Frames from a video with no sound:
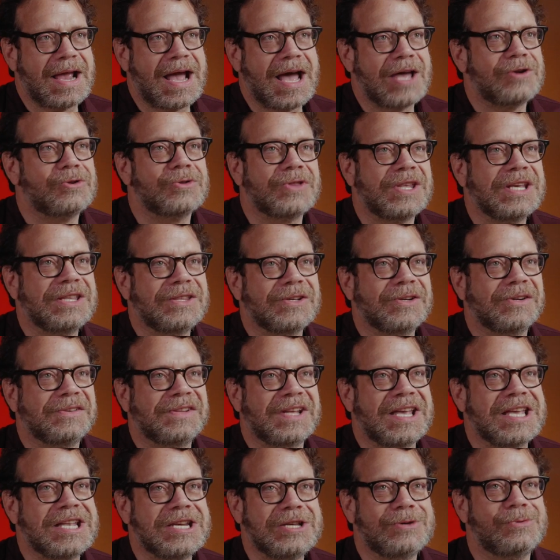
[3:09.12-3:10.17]
I don't think
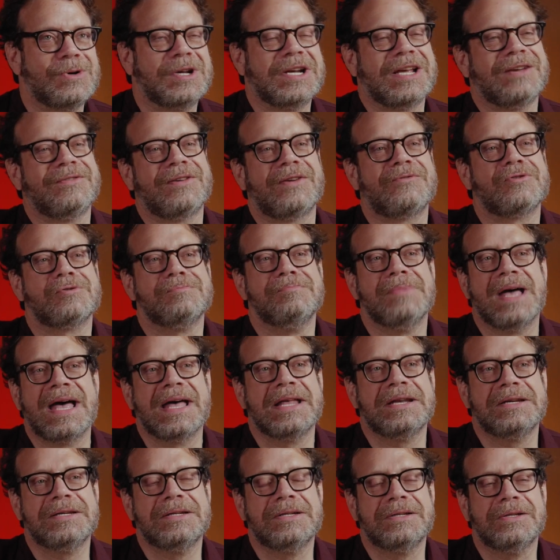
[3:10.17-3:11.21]
there's anyone I've ever
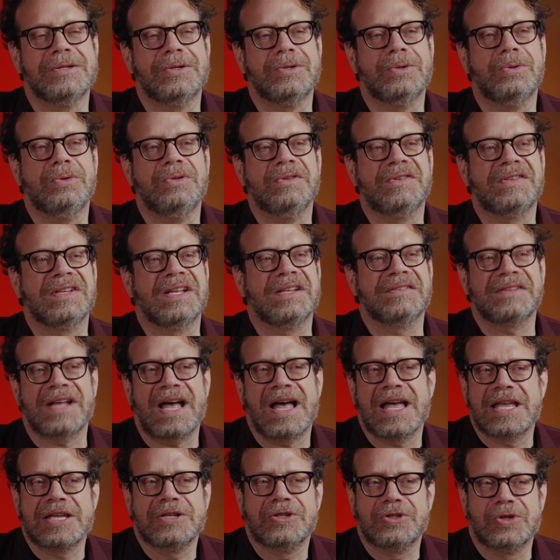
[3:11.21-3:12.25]
met who says,
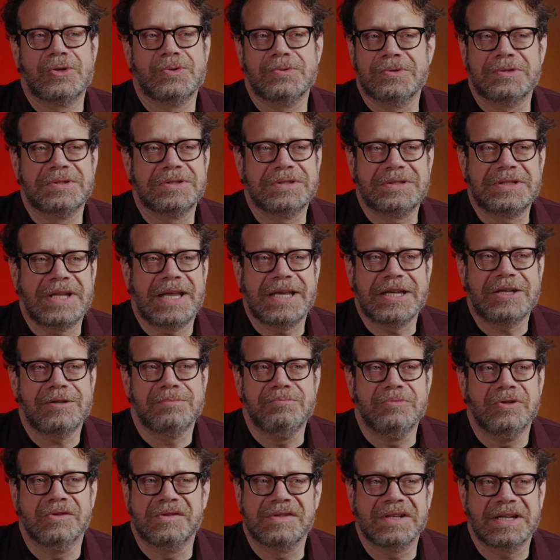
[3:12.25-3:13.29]
I don't
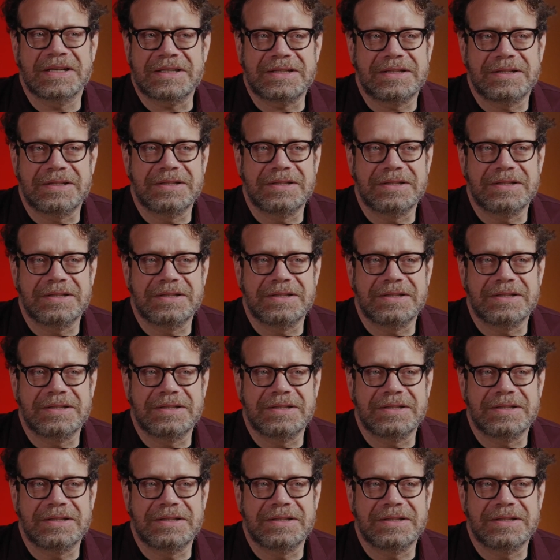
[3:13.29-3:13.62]
like music.